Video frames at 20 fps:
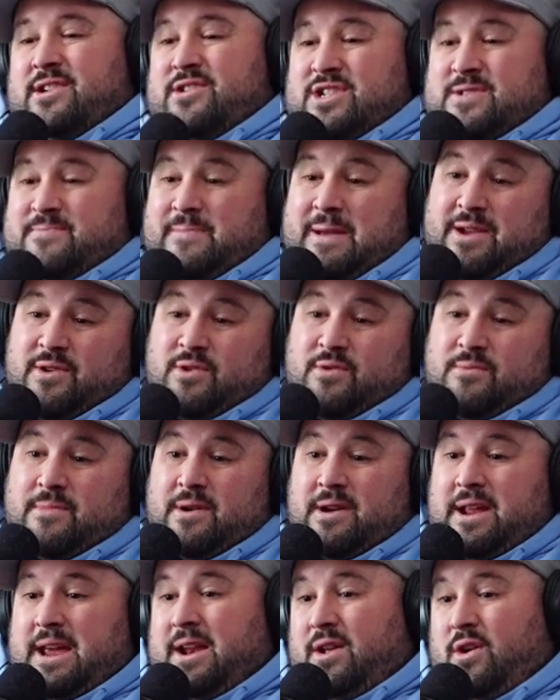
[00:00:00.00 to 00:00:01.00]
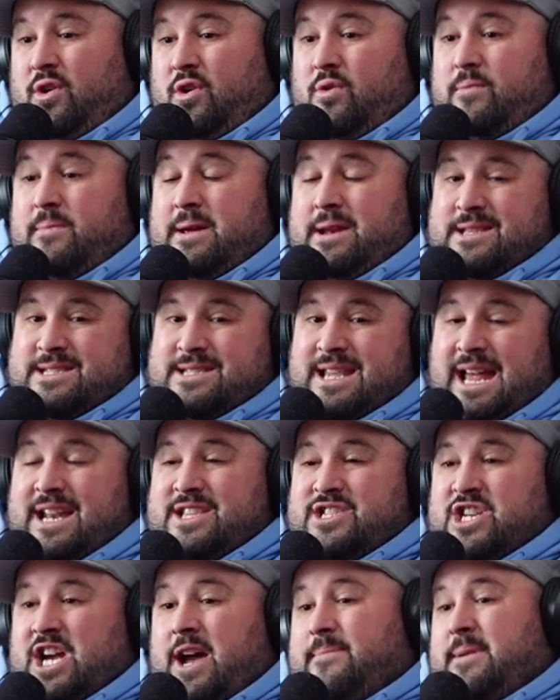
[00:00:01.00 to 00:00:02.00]
You're just making good money at home, and it's not
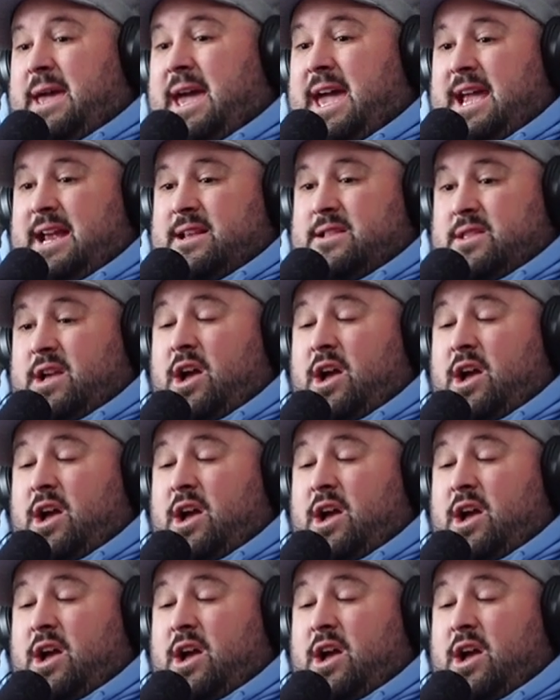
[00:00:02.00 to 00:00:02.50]
a job you hate.